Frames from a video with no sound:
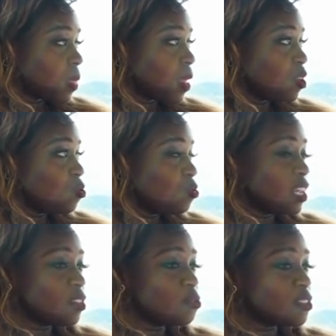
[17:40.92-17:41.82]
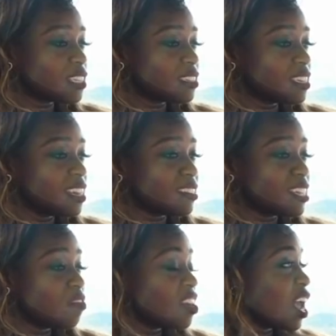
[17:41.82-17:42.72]
And who says that he doesn't
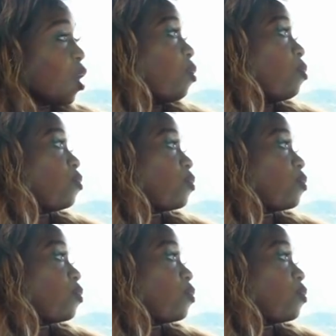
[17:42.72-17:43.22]
have it now?